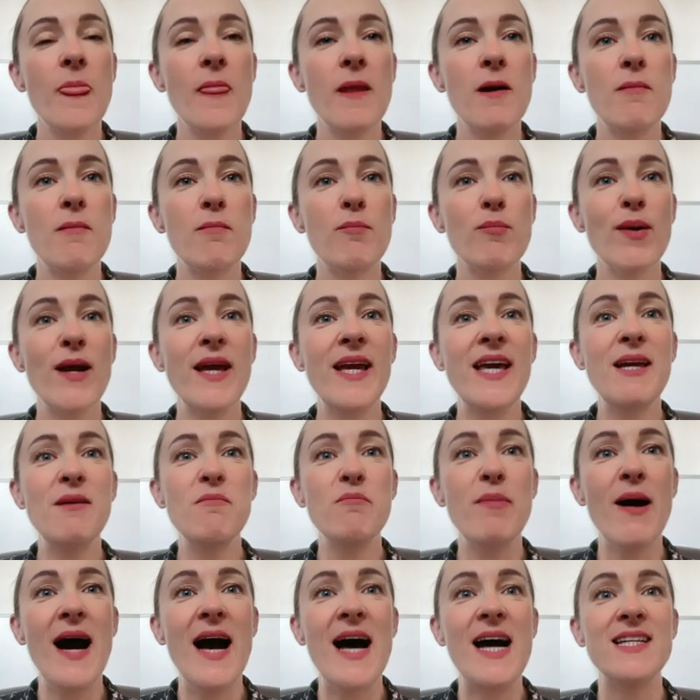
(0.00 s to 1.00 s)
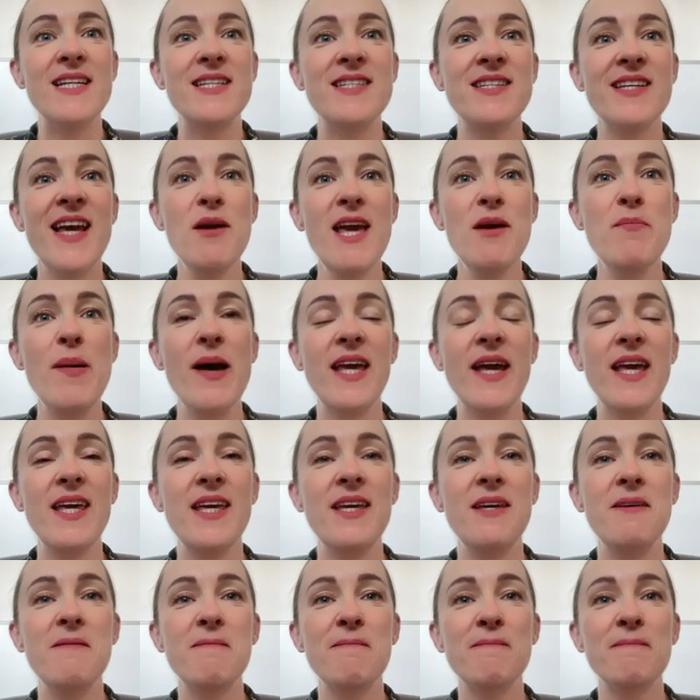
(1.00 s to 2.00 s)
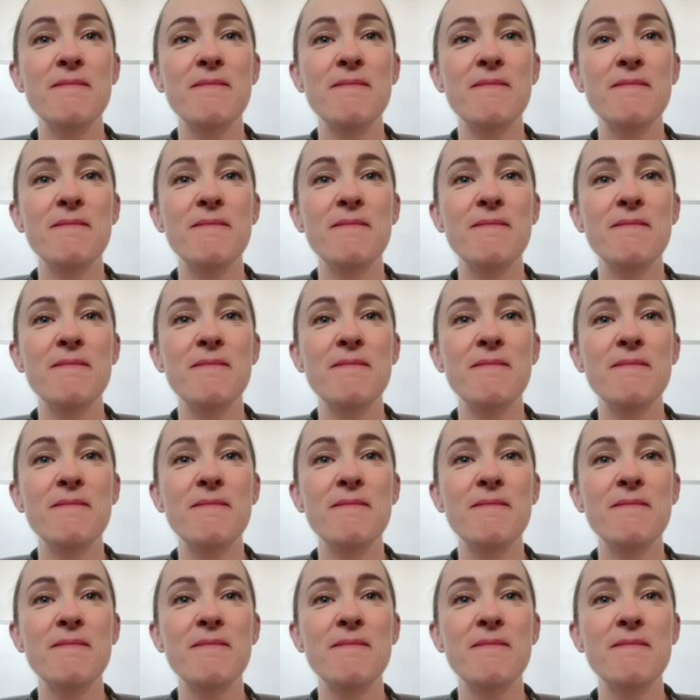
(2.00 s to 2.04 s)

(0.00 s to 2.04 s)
Breaking Bad. Hey, Peggy.